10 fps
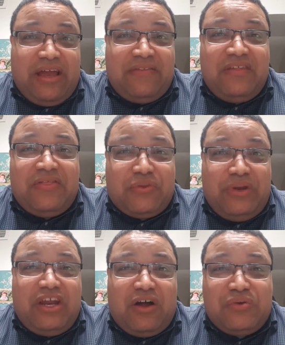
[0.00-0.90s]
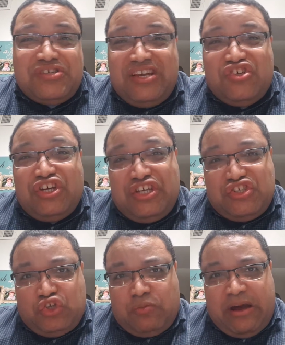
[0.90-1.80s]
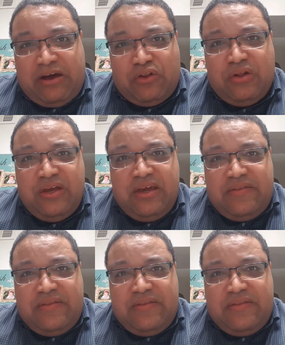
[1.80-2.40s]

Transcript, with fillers: and then $3 each additional mile.